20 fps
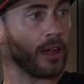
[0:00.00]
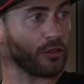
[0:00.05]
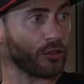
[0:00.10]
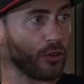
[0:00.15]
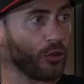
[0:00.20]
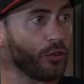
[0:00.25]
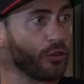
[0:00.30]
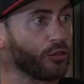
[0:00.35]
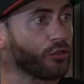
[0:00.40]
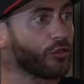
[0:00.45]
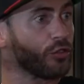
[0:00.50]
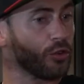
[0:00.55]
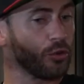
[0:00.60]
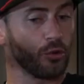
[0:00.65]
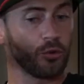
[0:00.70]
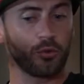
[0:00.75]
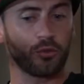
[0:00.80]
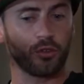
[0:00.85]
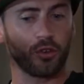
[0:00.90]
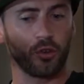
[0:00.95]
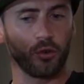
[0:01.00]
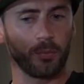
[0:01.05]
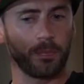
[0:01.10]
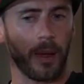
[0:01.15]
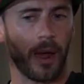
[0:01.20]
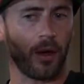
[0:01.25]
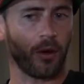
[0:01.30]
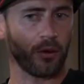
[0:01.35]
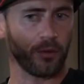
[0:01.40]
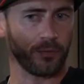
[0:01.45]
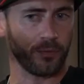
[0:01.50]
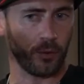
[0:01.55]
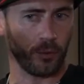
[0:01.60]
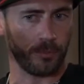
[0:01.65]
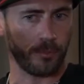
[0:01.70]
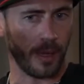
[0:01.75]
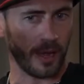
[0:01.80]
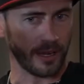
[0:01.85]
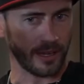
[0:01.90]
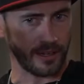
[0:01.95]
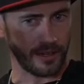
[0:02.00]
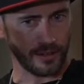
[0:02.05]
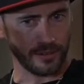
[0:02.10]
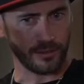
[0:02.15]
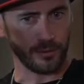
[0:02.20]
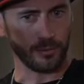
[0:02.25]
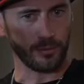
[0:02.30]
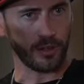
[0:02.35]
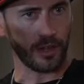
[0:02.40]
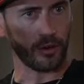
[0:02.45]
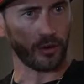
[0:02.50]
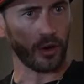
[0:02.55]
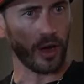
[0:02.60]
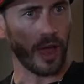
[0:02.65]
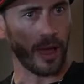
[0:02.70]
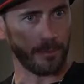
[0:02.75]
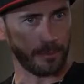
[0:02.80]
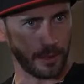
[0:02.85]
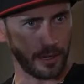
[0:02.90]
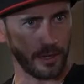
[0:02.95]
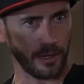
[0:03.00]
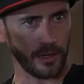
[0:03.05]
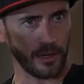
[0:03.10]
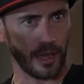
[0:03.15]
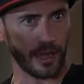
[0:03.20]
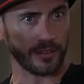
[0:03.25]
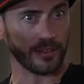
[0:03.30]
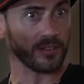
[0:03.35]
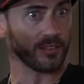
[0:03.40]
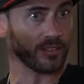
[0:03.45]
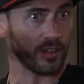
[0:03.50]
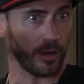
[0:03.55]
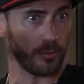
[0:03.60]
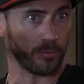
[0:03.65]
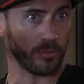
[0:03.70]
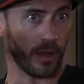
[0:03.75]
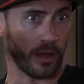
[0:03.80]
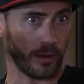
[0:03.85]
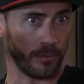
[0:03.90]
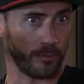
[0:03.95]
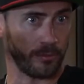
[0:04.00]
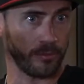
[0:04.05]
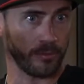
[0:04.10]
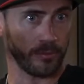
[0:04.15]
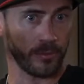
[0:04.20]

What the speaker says: so there's two powerful mechanisms that are happening at the same time.